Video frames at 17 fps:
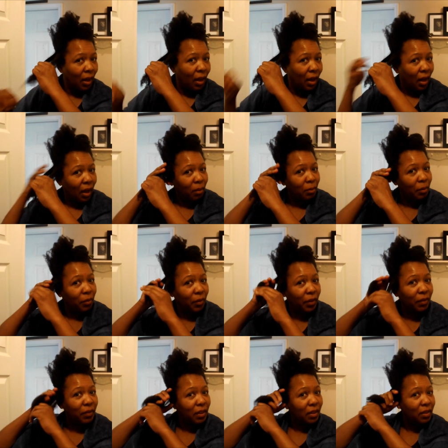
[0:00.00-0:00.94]
I'll be
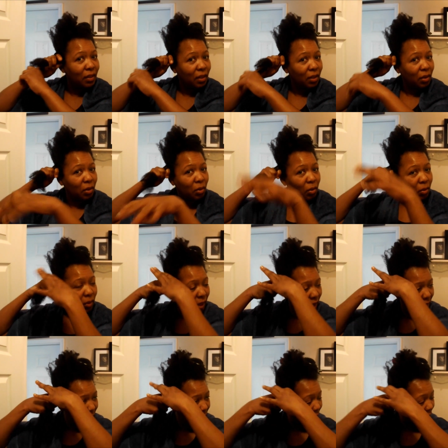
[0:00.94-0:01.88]
50 soon,
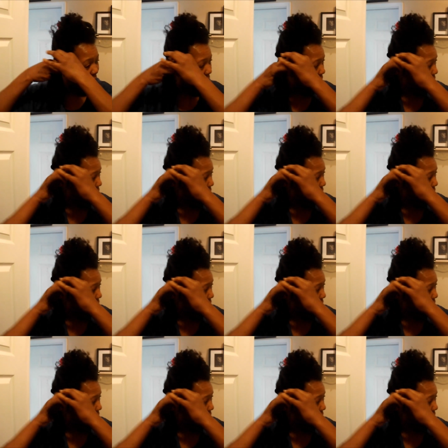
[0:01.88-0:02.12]
and uh,